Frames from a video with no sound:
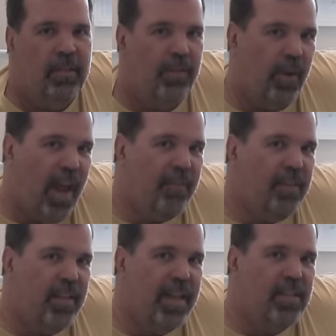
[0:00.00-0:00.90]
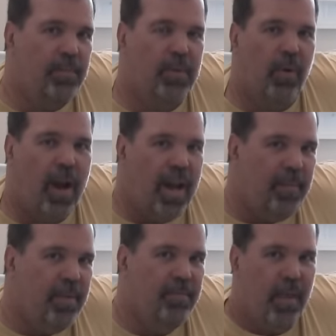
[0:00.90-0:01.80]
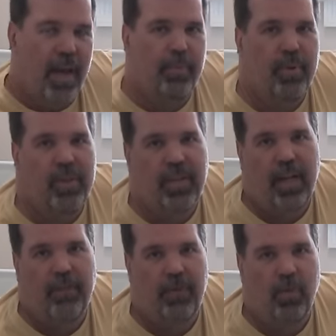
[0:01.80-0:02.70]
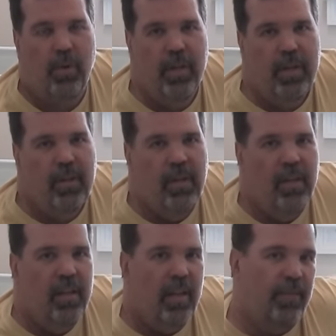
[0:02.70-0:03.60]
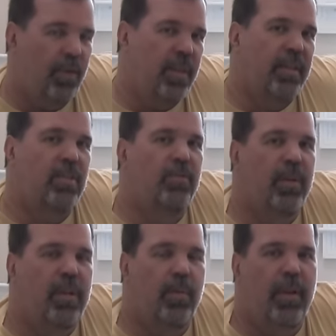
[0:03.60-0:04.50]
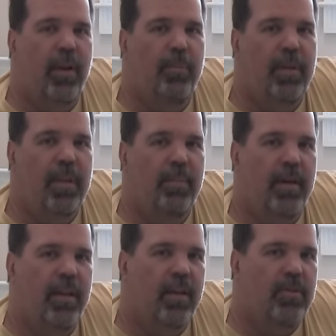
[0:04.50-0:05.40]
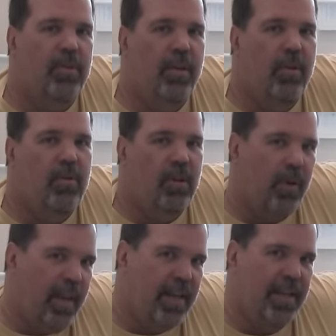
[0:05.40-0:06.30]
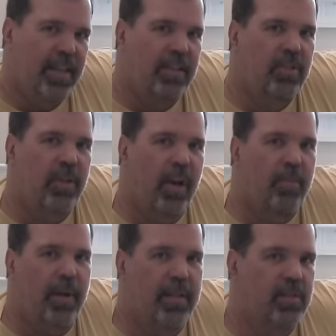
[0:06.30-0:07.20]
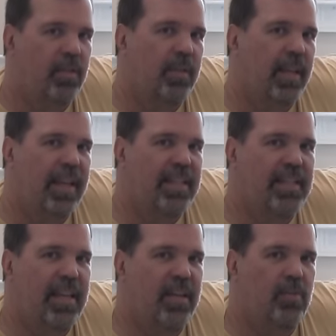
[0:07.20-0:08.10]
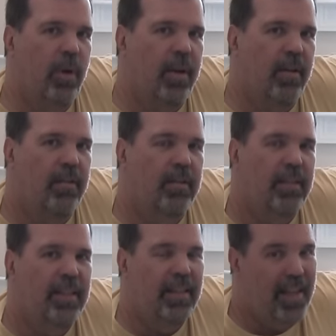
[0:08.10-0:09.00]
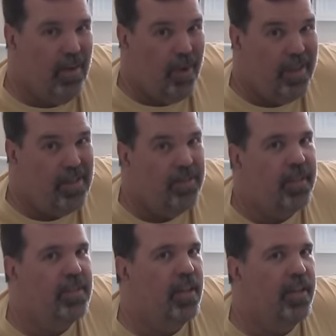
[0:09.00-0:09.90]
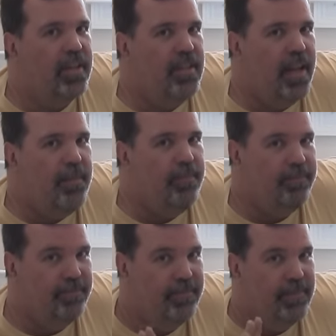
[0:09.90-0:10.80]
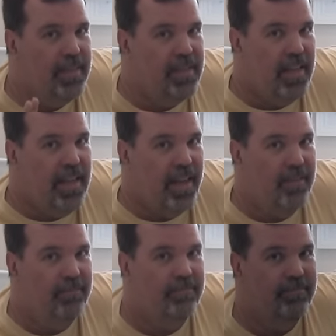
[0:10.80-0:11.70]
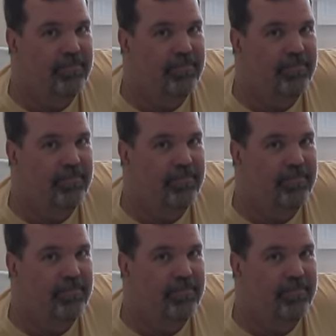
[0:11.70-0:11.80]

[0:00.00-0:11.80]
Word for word: If you haven't yet subscribed, I'd appreciate it if you would. If you think this video would help anybody else you know, go ahead and hit the share button so that they can see it as well. Anyways, until next time, see ya.